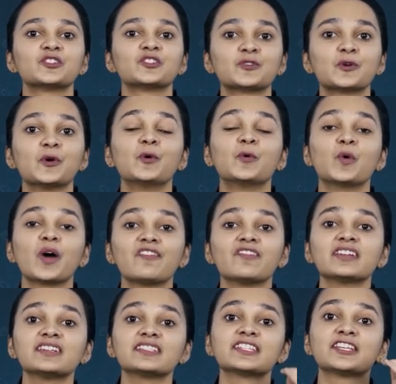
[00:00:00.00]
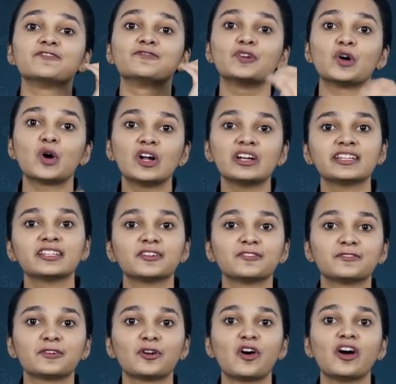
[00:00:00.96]
So whoever is involved in
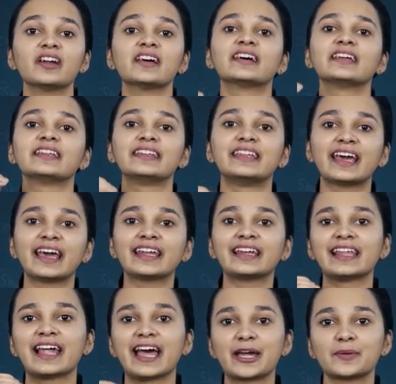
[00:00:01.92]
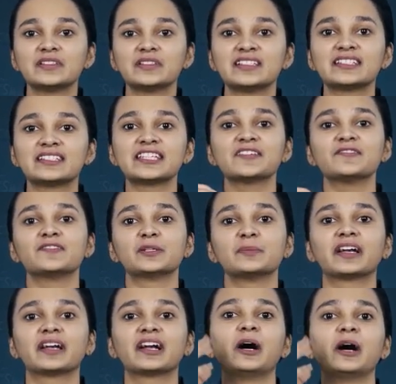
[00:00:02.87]
the fraud, their liability
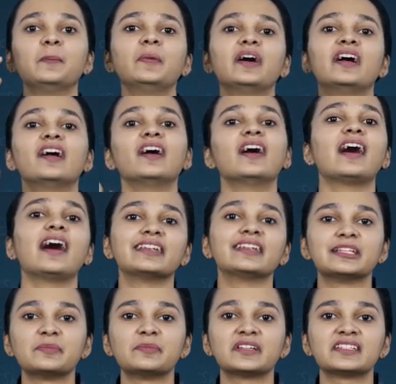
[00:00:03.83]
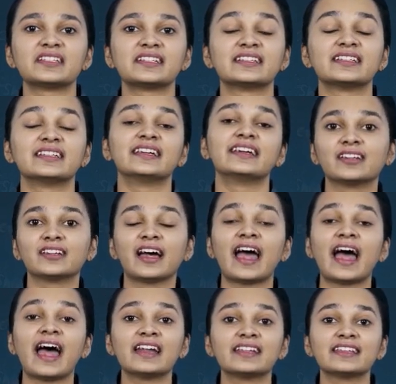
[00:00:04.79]
will become unlimited
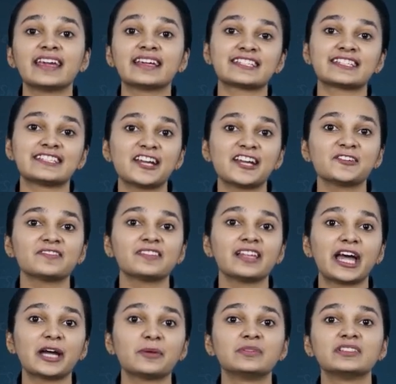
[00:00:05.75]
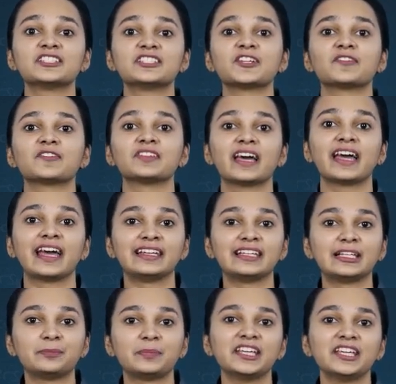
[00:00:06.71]
and the extent of liability of the
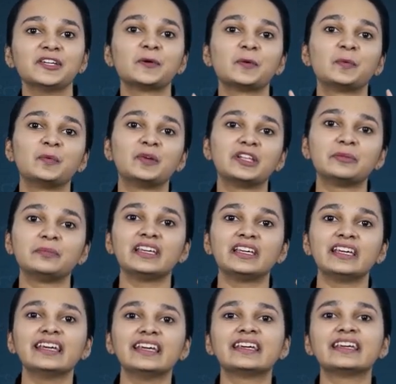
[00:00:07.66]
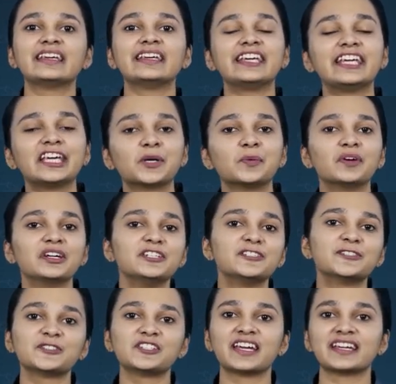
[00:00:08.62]
LLP will be equal
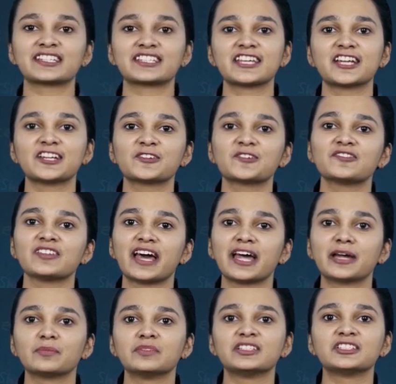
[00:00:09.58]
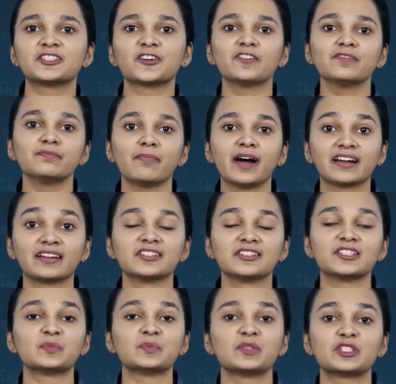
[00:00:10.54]
to the extent of liability of
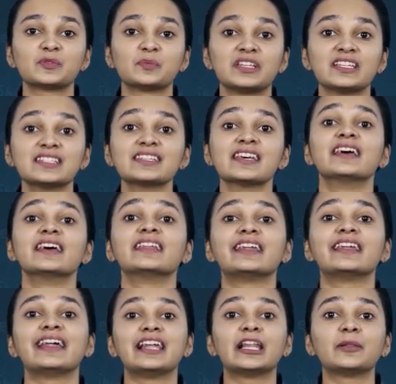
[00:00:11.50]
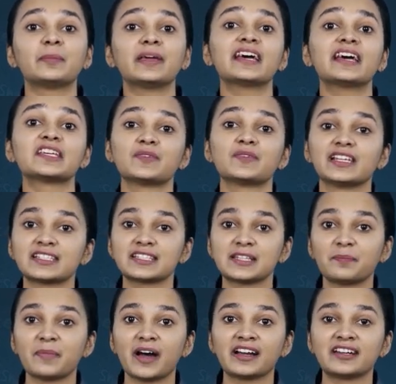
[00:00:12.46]
partners which means the LLP as well as
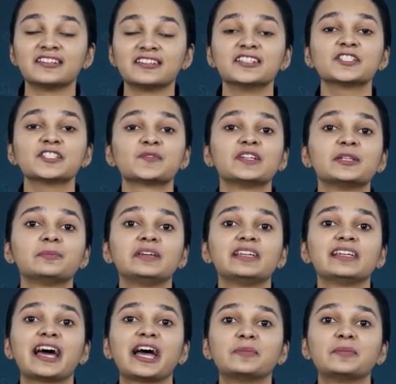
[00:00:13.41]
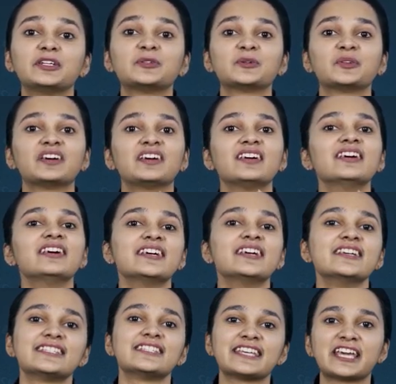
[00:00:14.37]
the partners will be liable to the
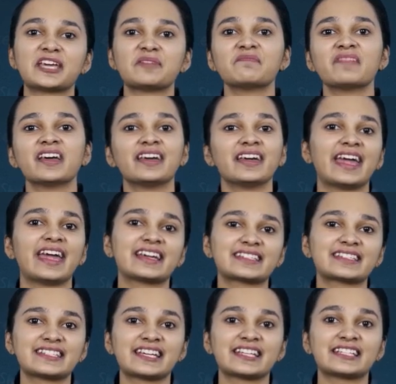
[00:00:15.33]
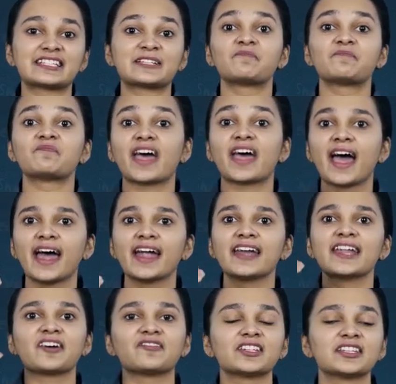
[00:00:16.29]
same extent.
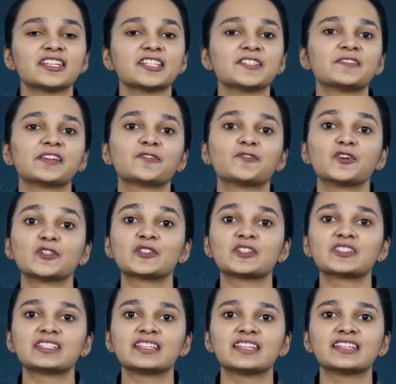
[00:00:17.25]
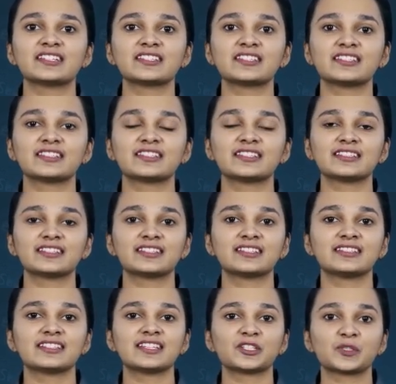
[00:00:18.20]
And after this we have also seen a
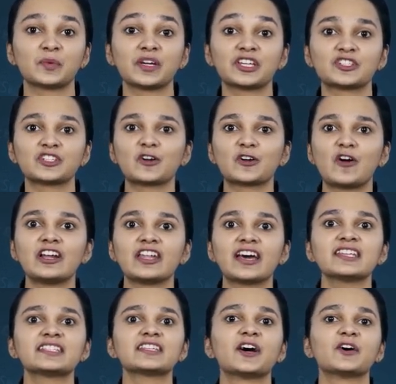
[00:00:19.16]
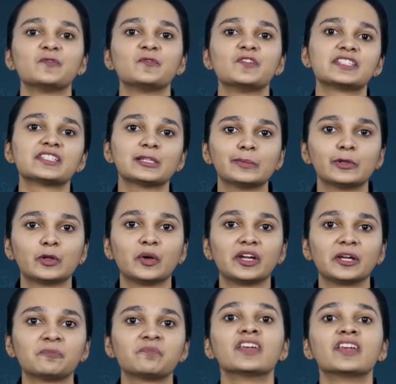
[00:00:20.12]
situation called as
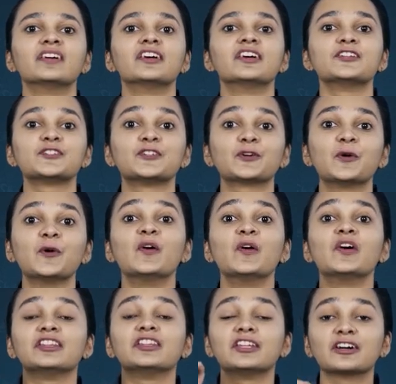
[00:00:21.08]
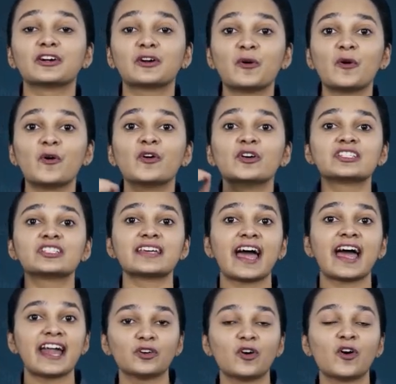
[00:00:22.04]
whistleblowing. So the courts
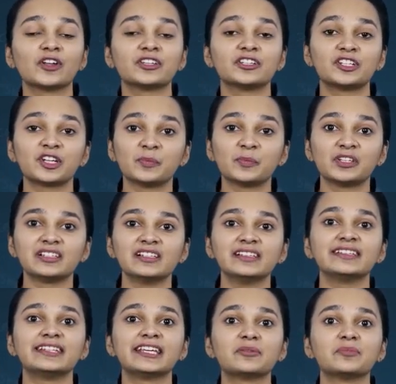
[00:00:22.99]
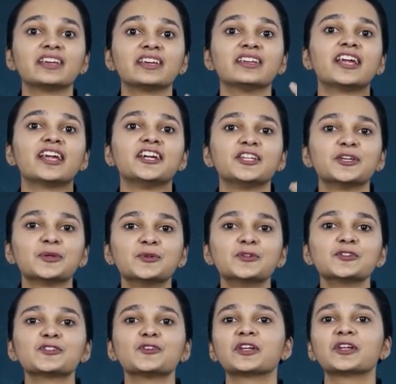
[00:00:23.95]
and or the tribunal they may
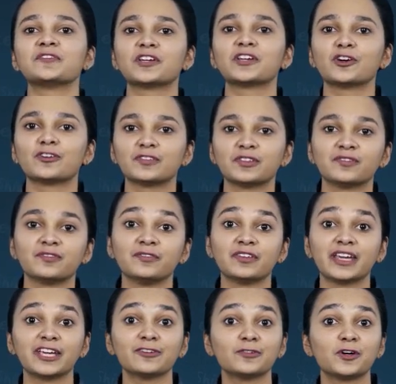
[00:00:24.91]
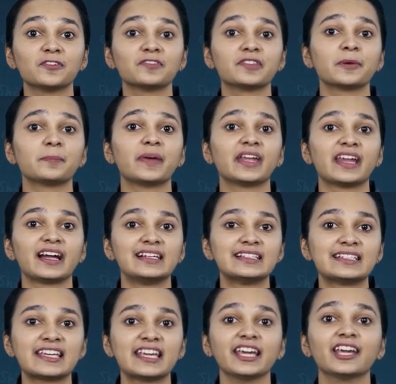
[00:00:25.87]
reduce or waive of the
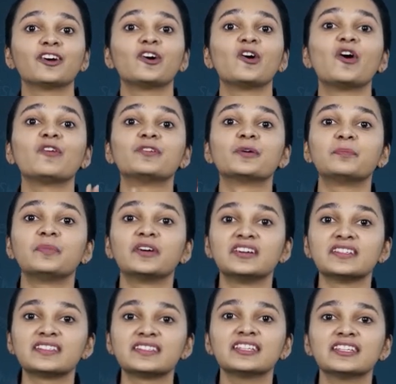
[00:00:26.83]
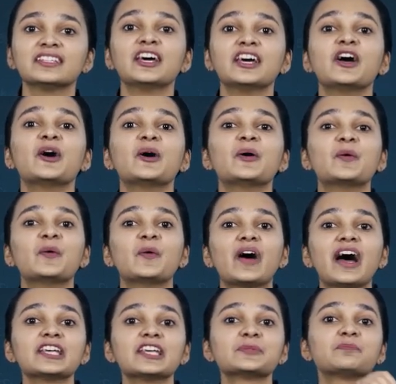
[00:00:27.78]
penalty of a person who
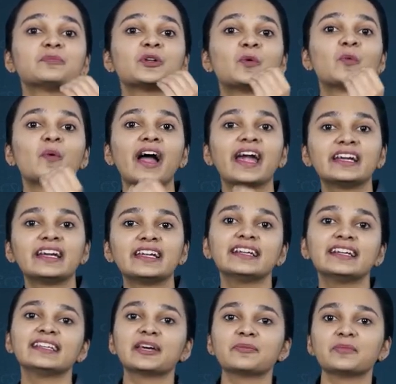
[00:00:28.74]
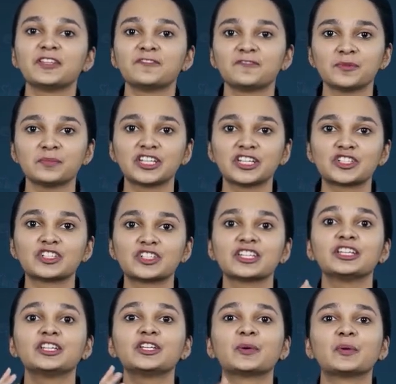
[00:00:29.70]
has provided them
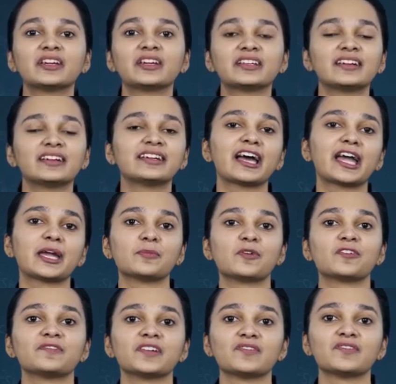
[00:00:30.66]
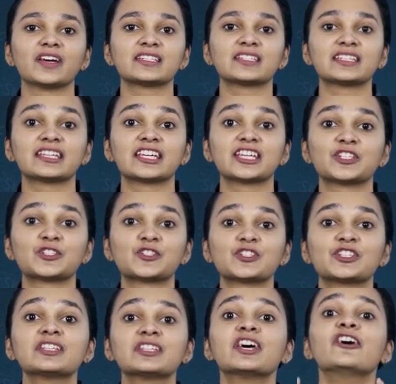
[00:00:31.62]
information during the time of
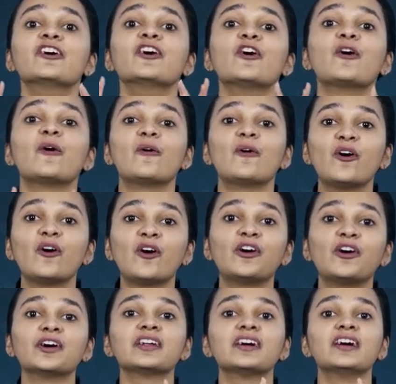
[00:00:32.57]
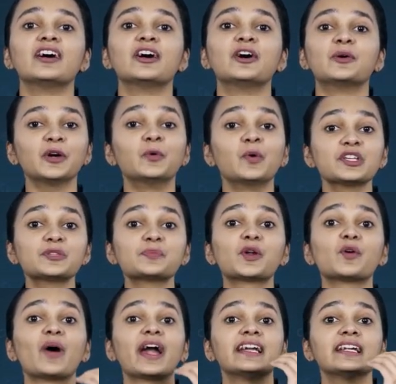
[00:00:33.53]
investigation or who has
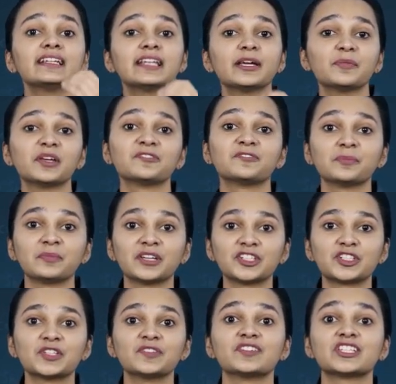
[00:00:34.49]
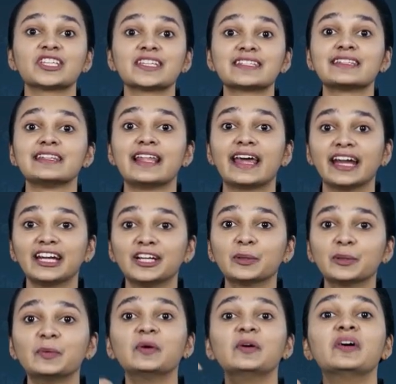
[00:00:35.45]
provided them information which has
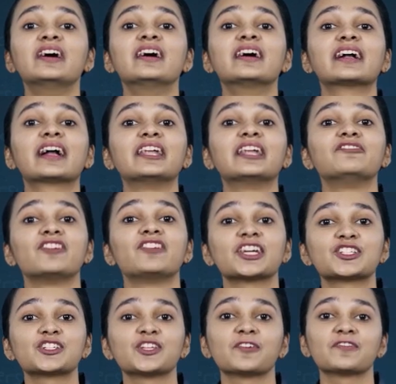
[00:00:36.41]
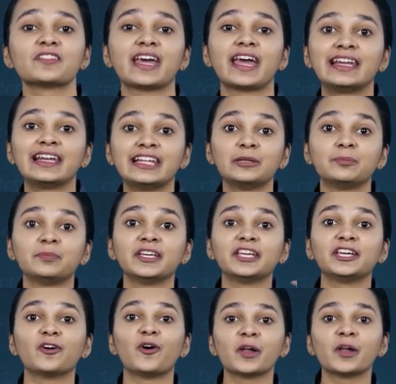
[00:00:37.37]
led to conviction of the
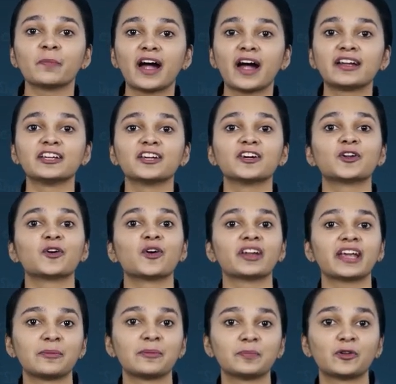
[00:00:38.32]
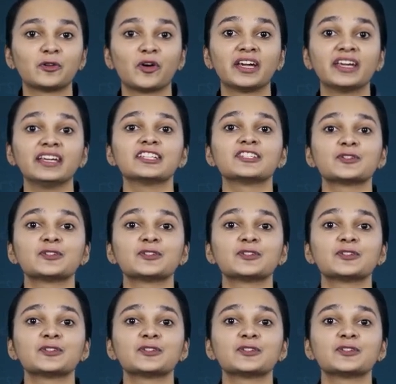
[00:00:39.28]
LLP or partner or employee.